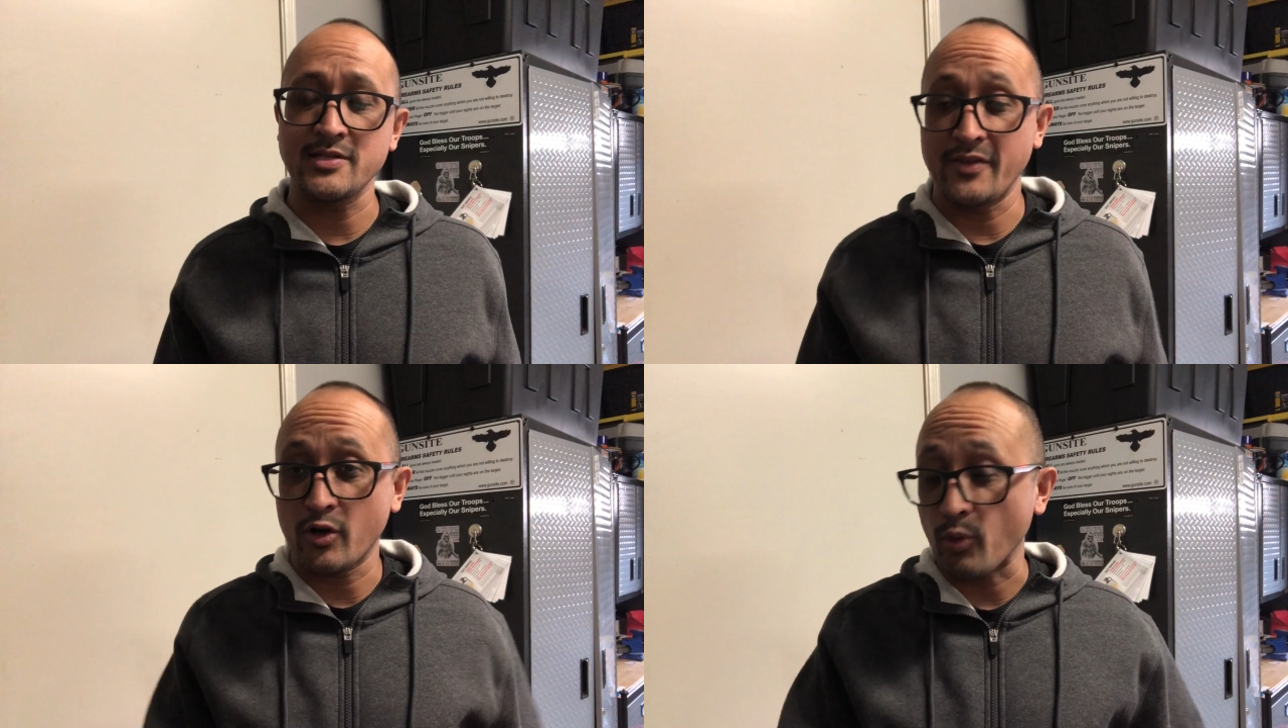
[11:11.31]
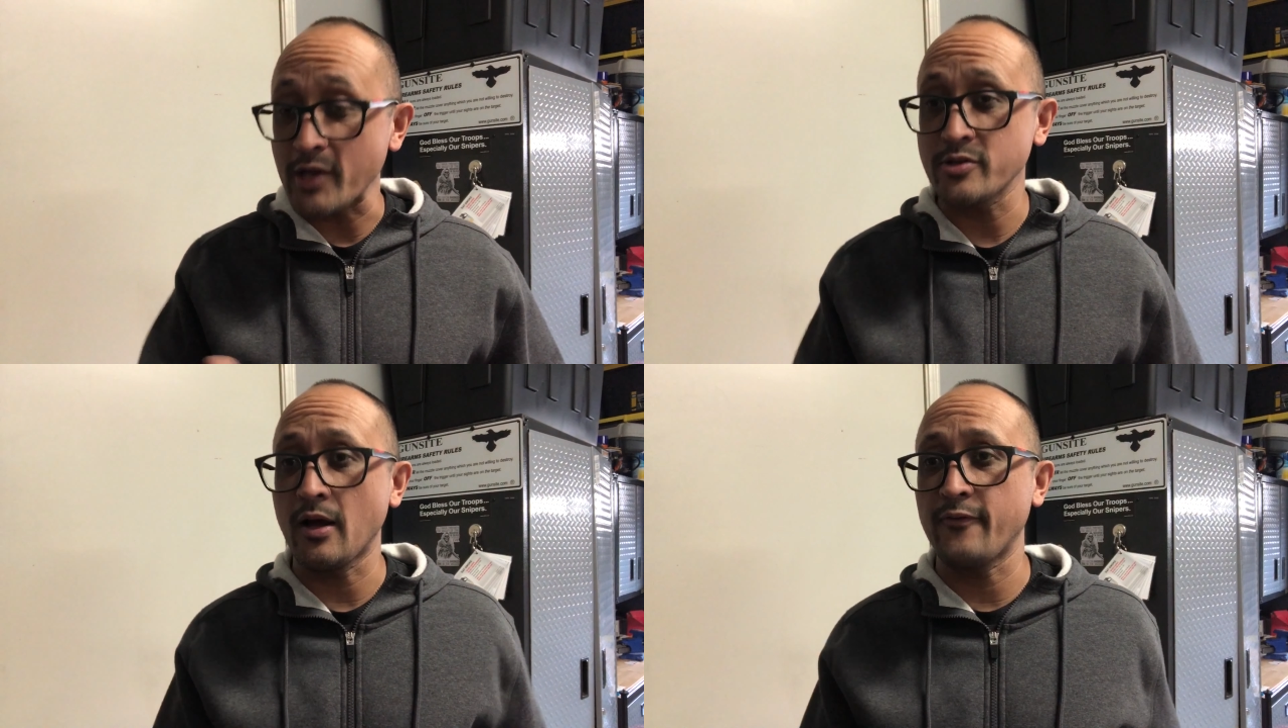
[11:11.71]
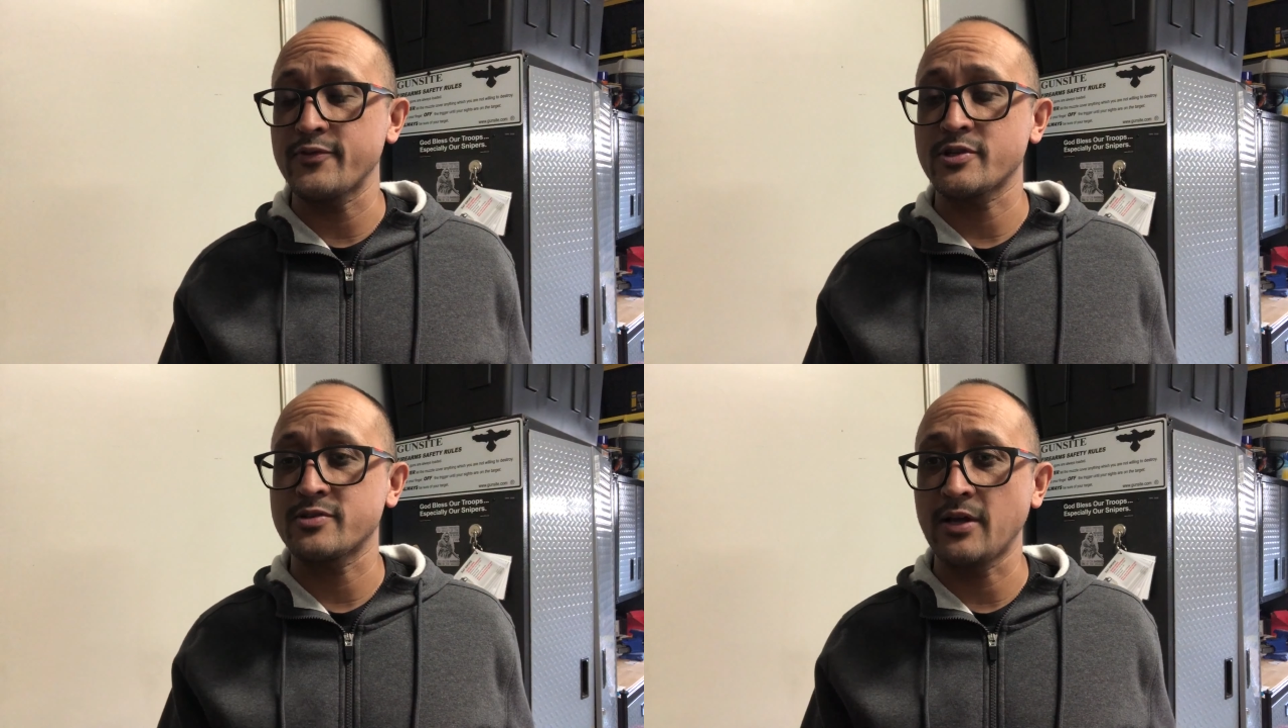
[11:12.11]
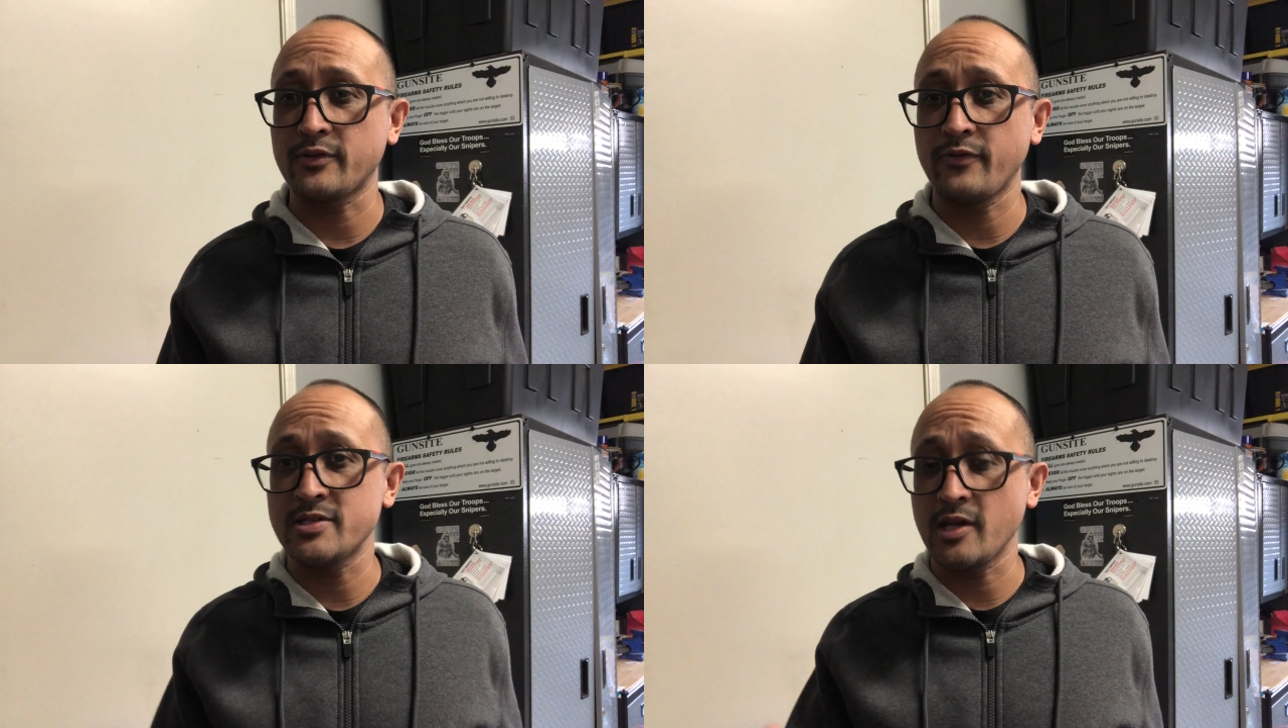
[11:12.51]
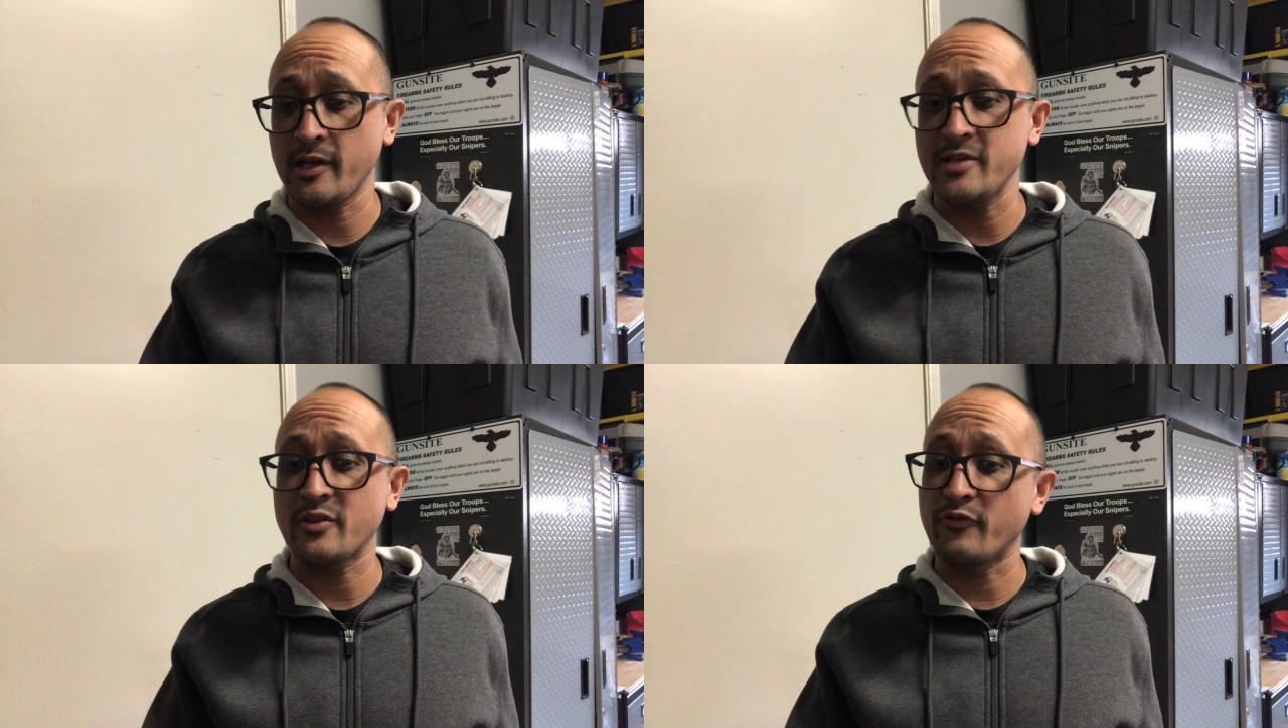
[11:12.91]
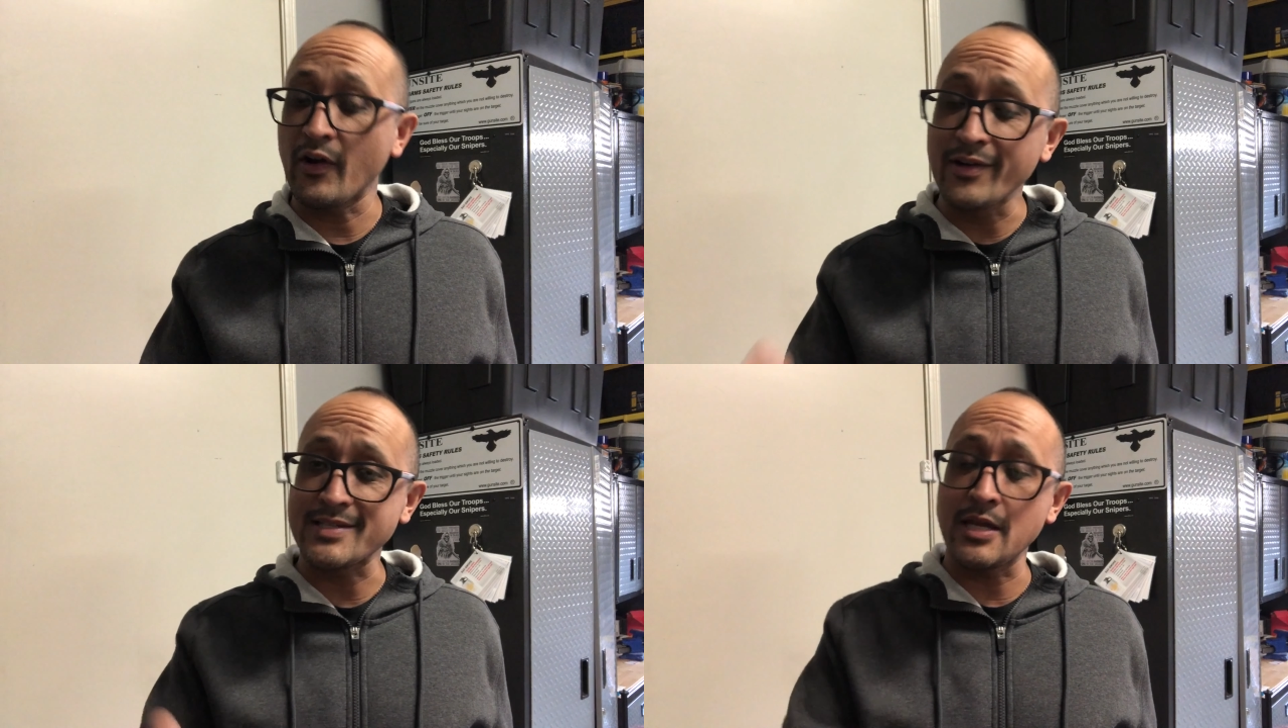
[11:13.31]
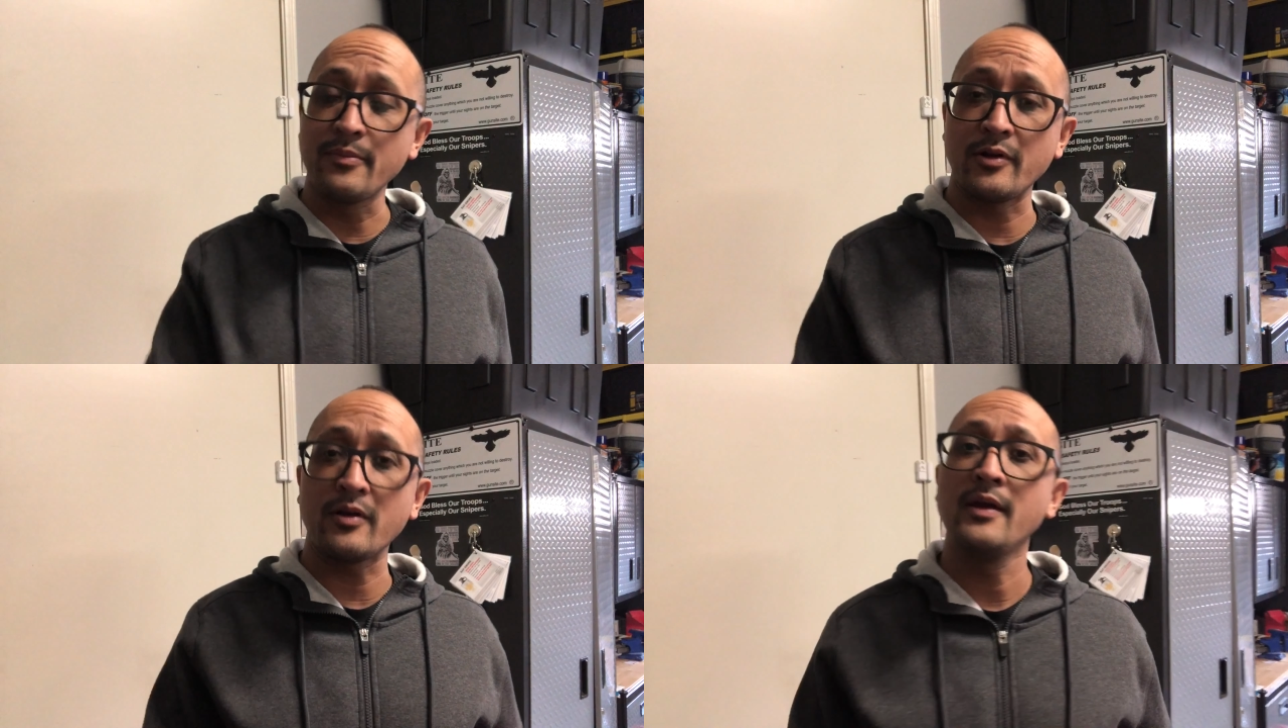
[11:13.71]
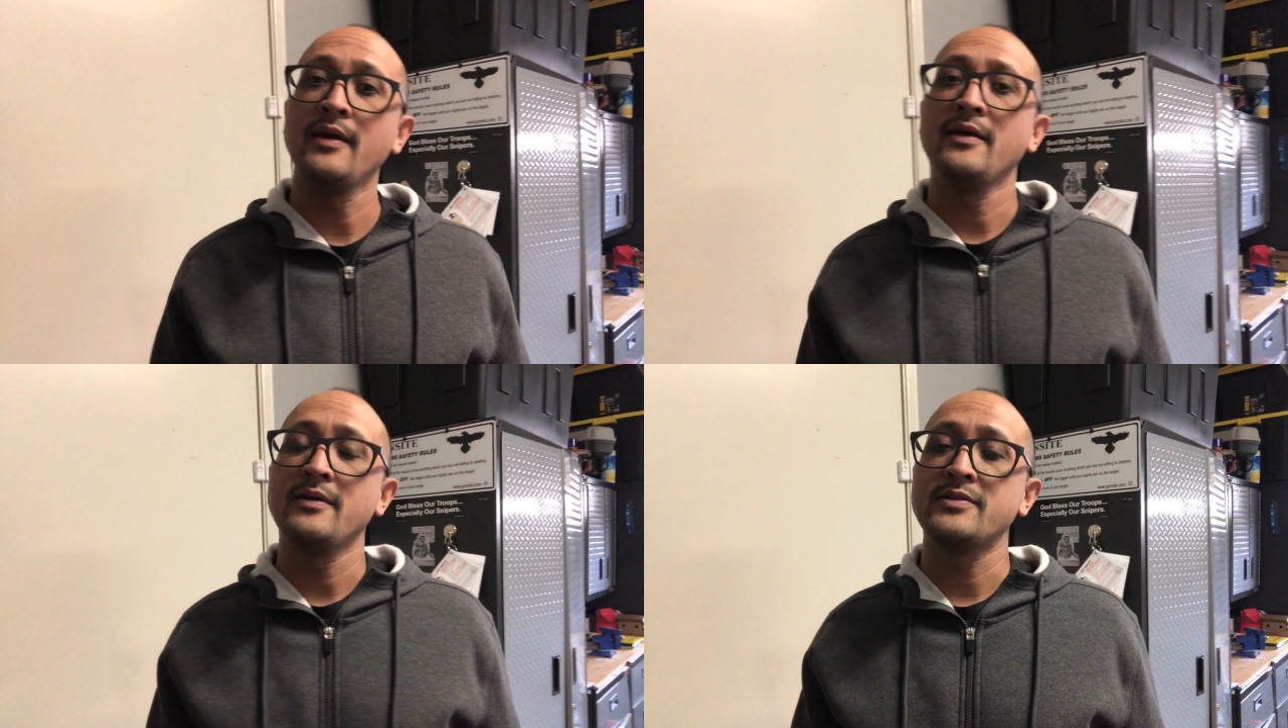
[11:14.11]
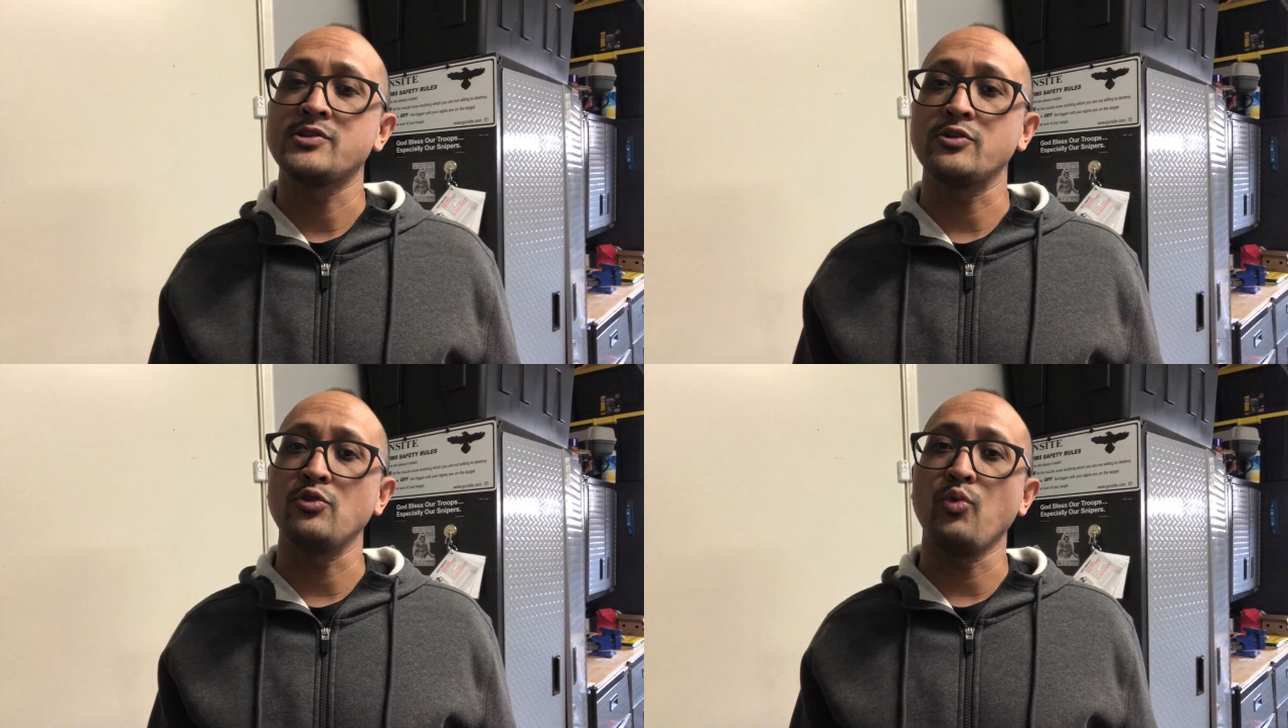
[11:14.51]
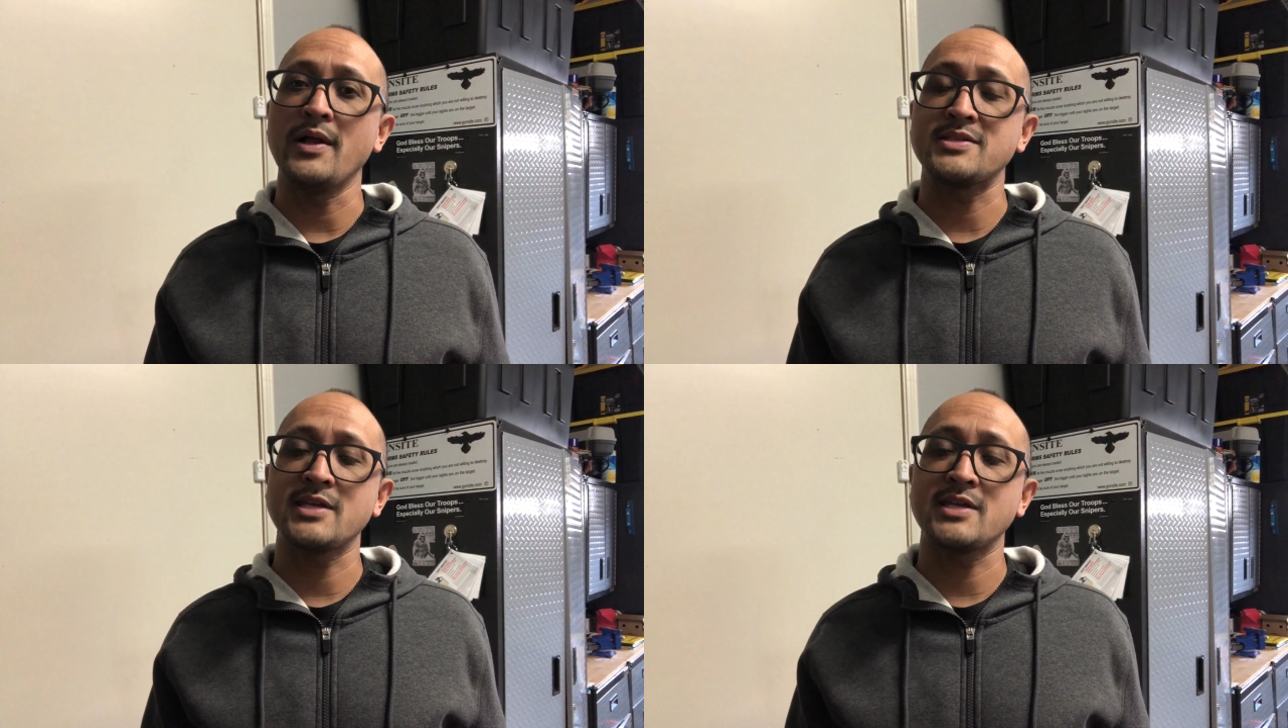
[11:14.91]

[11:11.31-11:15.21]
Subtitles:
and the correctional officer self-defense techniques, they're very similar to what